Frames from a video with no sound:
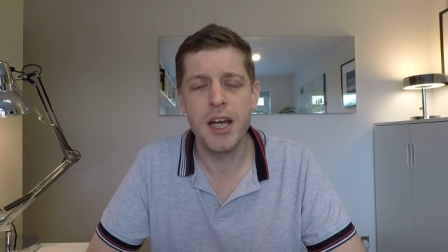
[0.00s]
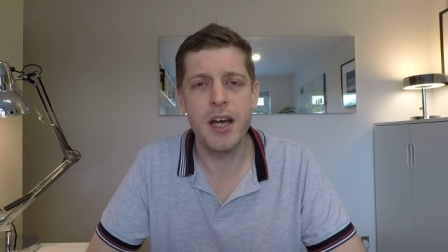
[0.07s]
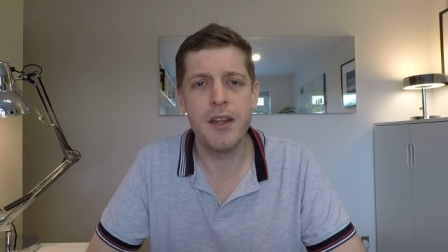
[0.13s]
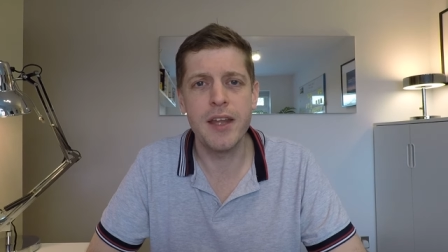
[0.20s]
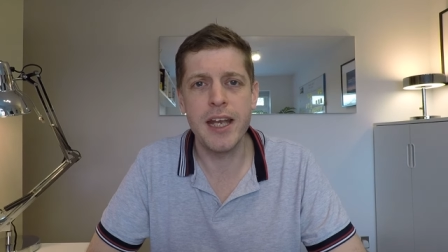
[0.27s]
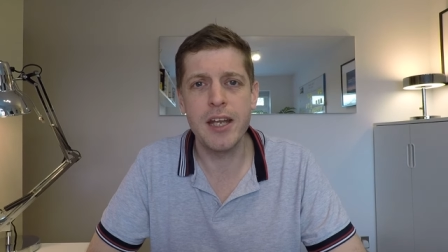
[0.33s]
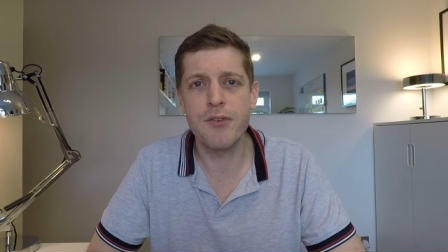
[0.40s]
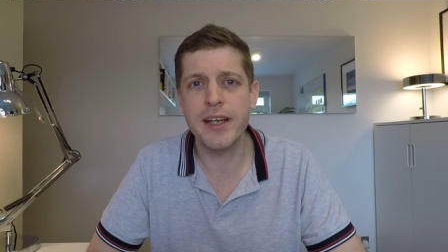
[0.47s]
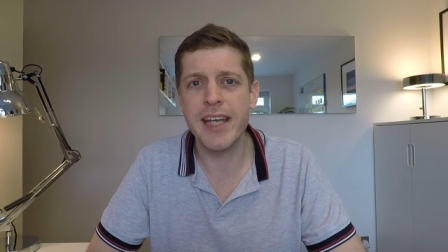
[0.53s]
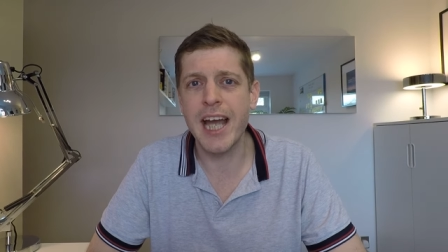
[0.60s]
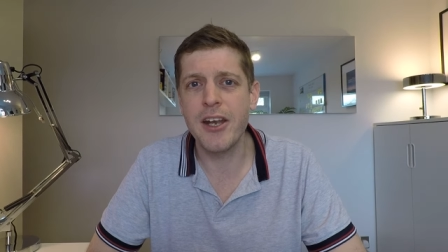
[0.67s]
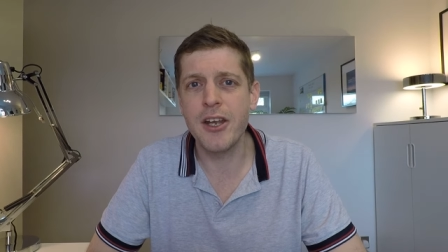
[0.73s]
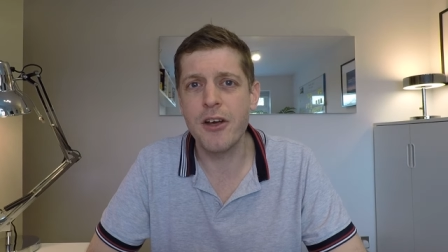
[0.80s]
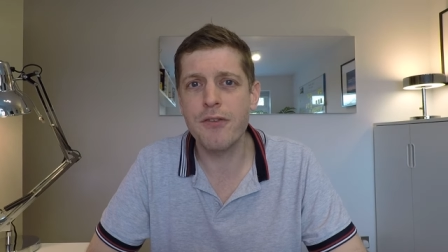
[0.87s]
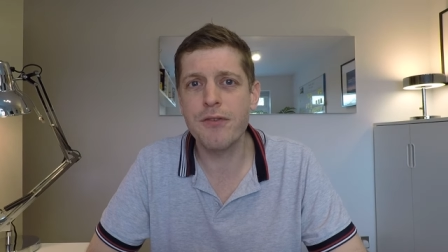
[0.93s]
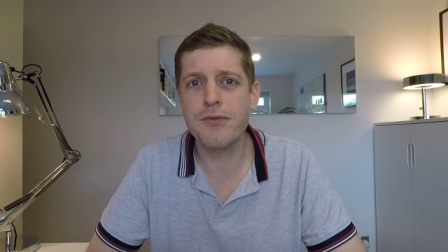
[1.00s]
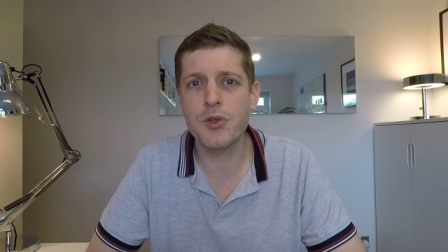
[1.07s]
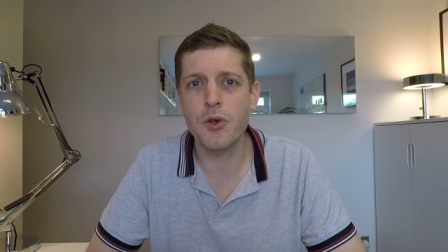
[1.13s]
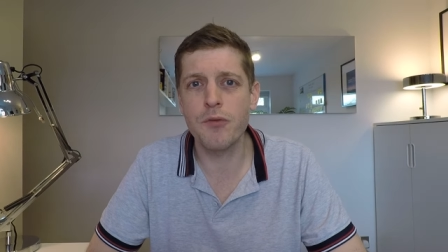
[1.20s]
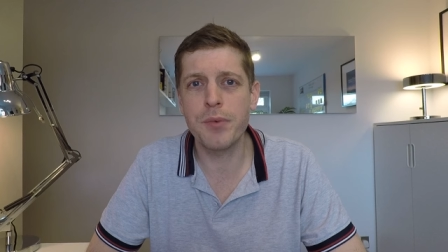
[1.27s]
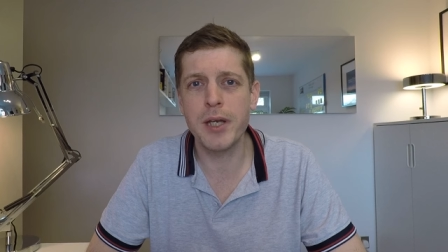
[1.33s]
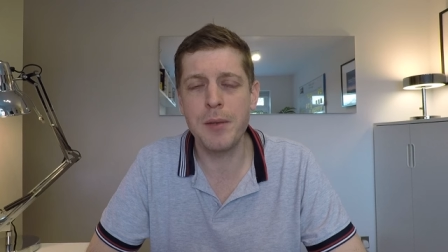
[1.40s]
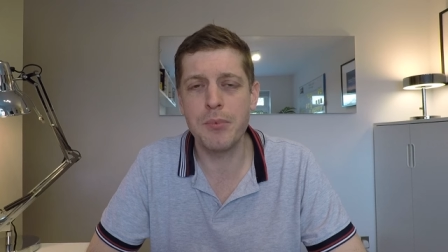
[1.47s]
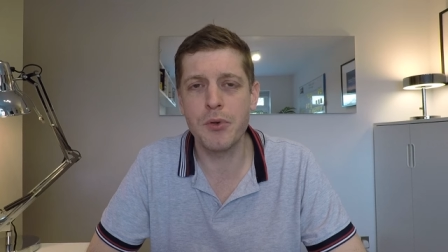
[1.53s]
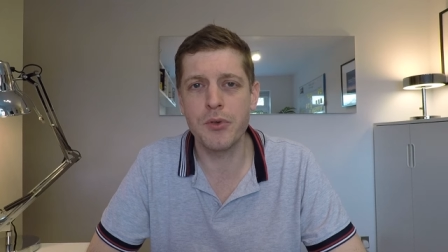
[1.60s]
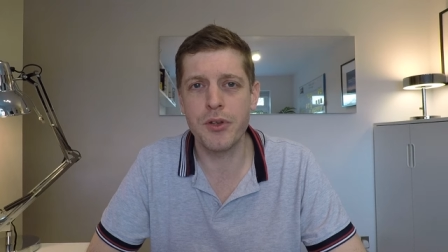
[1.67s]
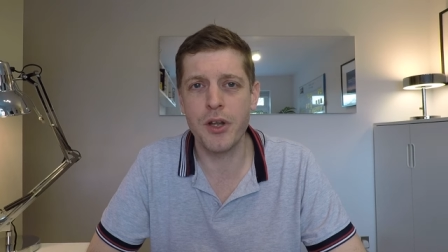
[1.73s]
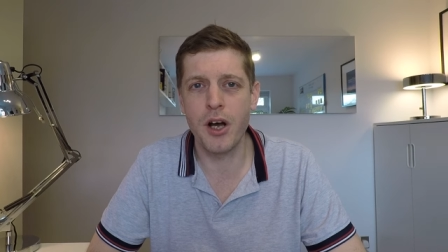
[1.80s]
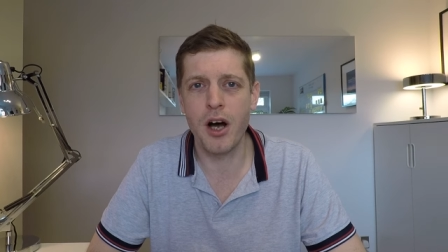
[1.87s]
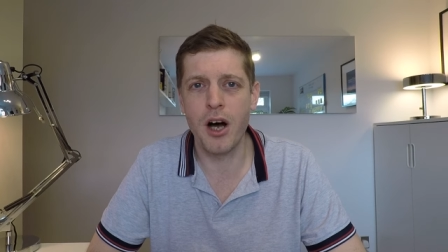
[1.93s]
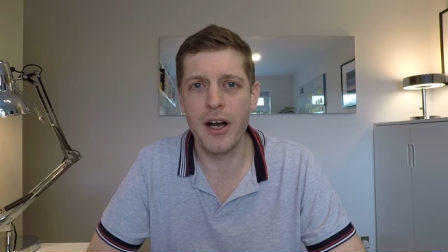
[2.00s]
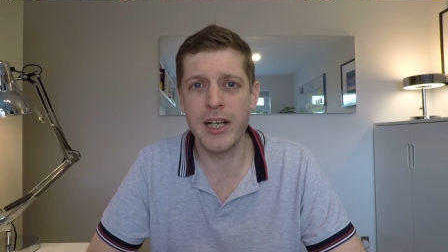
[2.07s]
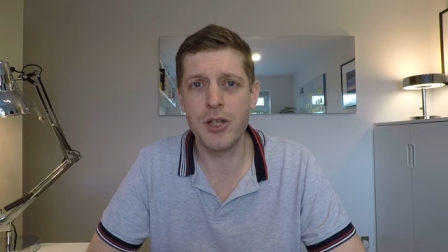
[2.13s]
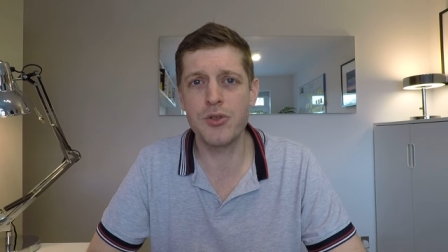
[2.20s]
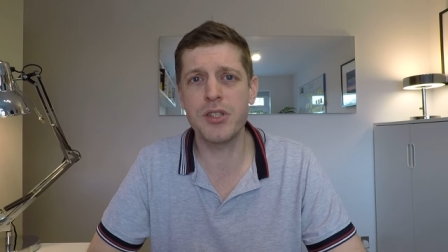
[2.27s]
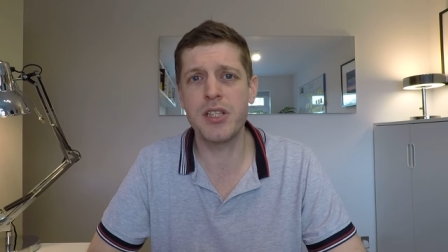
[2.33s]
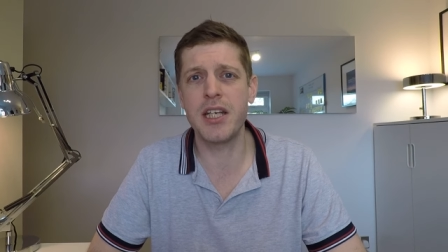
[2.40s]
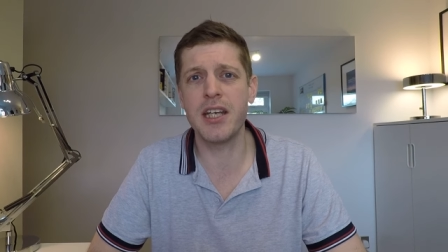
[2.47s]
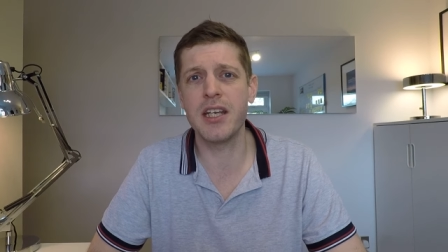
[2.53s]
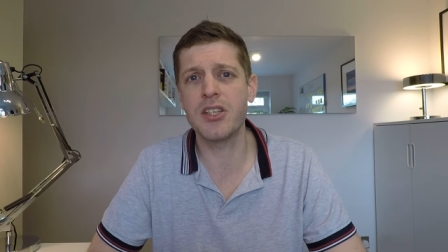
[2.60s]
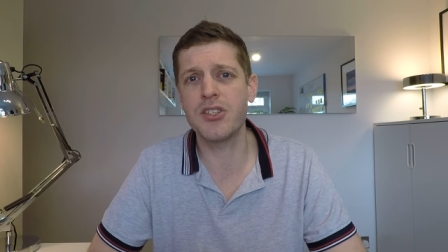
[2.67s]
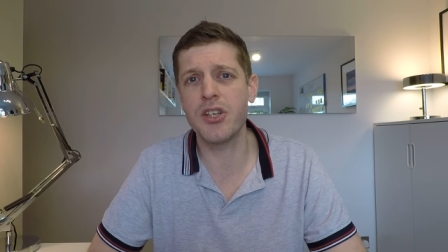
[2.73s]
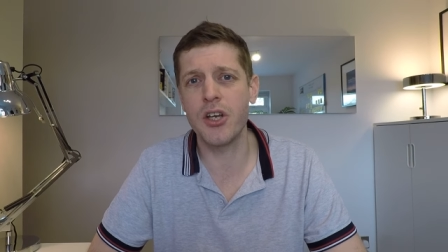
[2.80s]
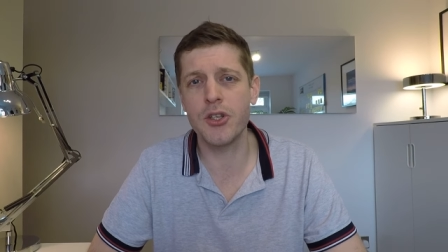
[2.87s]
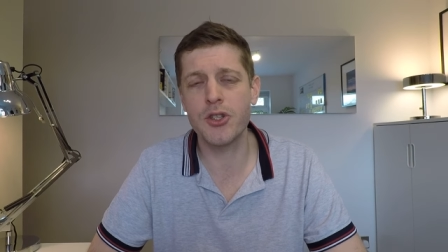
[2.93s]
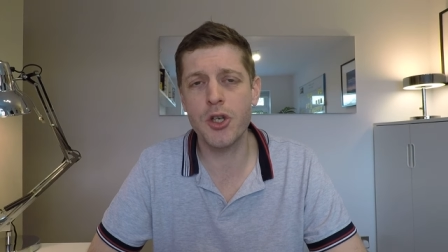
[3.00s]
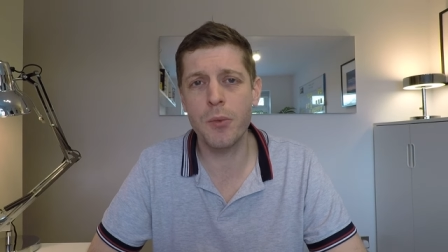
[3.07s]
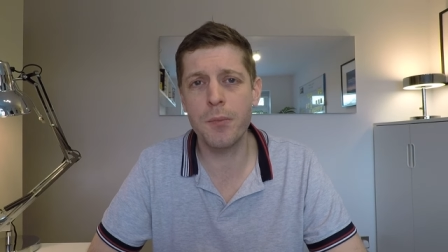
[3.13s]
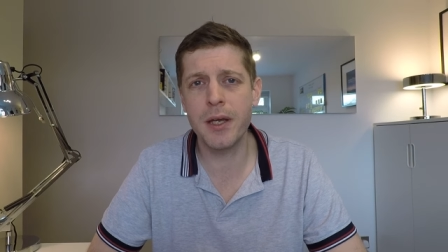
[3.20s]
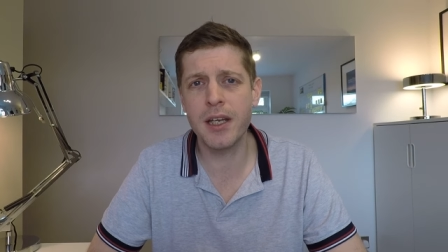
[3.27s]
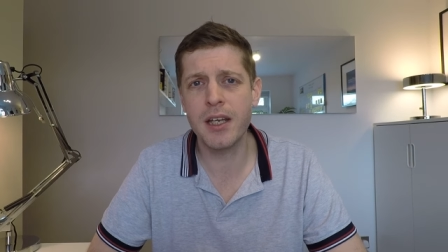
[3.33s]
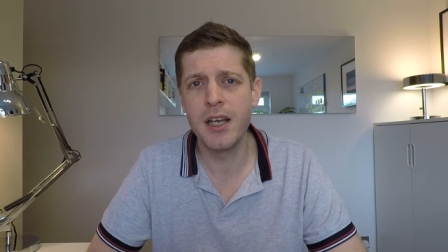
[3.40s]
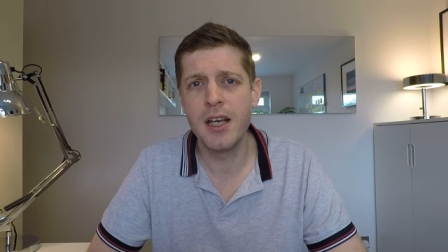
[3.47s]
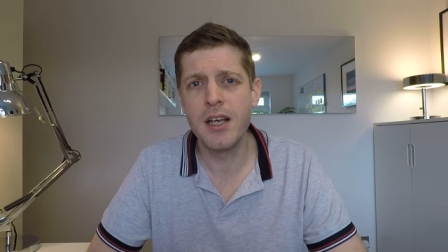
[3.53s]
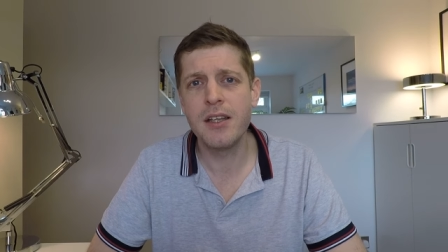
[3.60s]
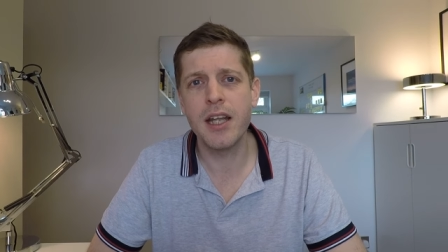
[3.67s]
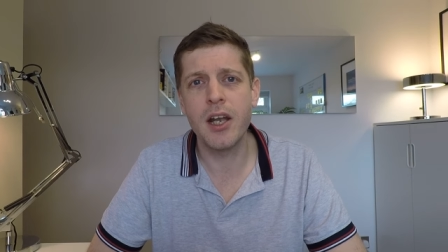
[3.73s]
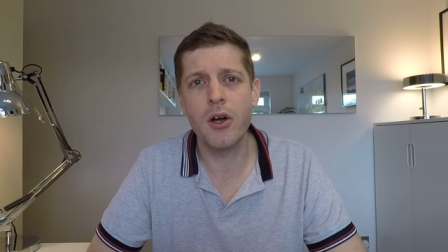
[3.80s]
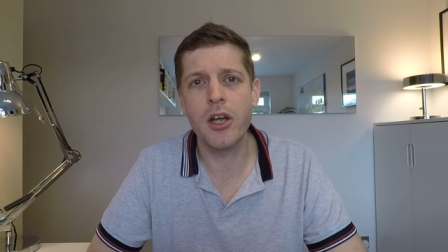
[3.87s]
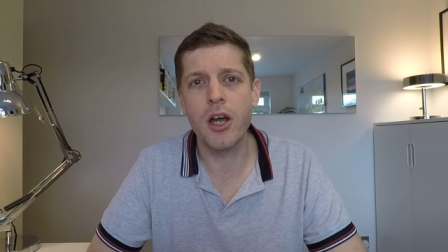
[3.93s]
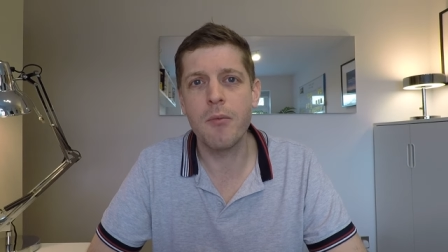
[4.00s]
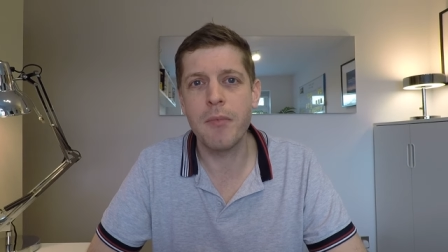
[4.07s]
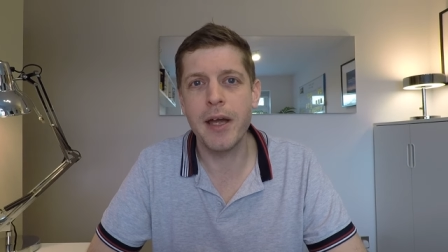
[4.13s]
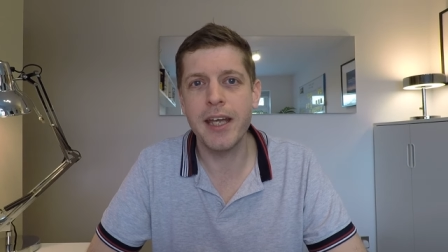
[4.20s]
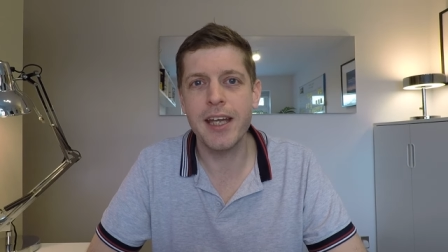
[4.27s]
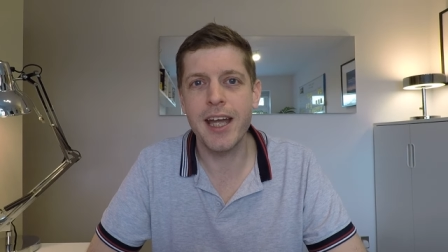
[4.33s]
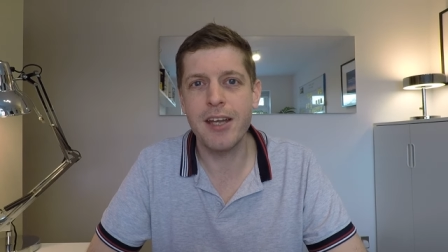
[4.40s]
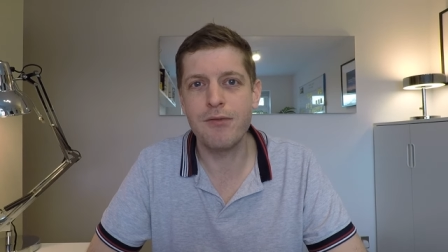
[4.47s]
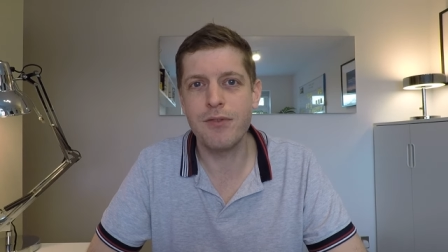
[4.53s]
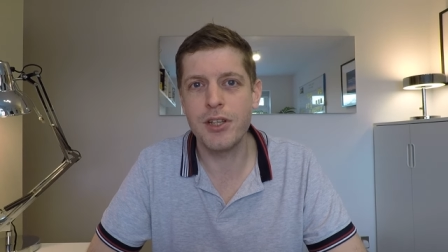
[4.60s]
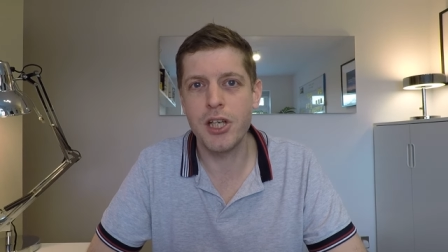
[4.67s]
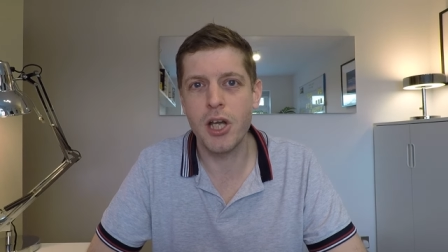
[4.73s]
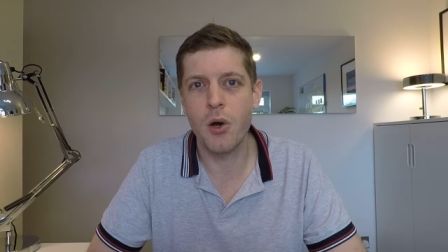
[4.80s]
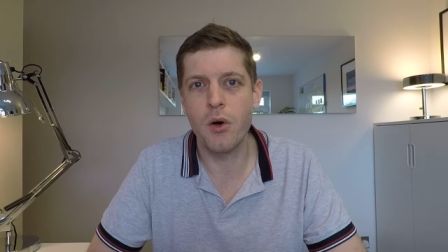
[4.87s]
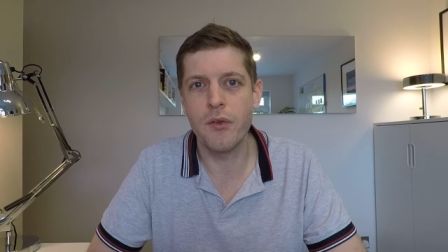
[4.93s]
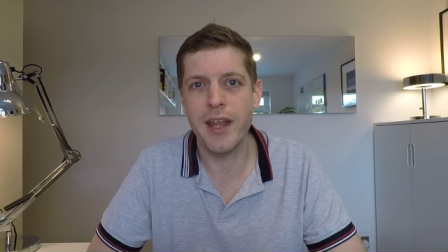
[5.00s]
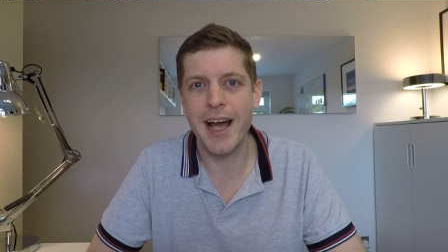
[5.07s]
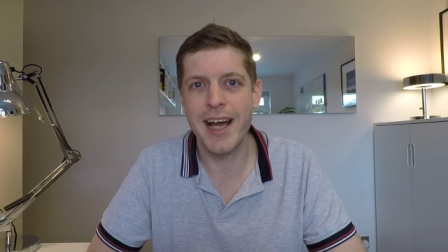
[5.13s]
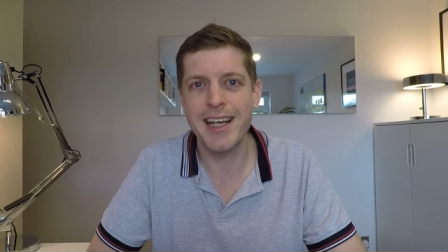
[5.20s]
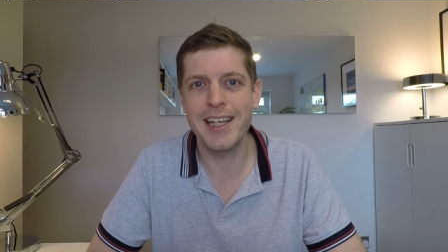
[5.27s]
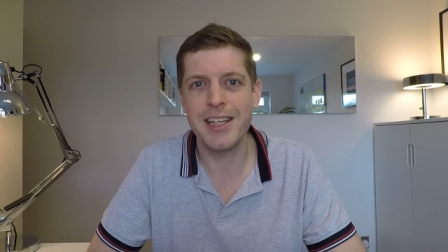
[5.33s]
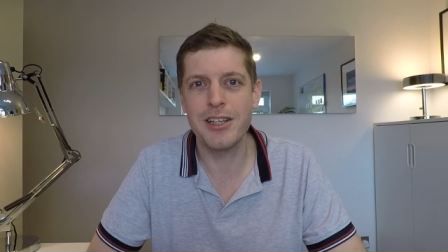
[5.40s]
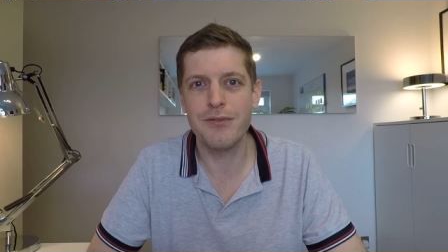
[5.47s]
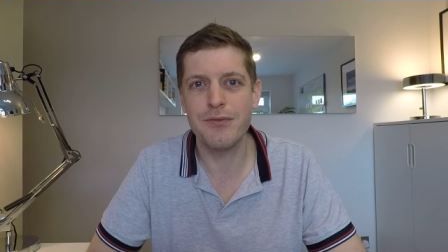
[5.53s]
and then if I get enough sort of people that are interested in a certain topic, then I'll go and make a video on that in the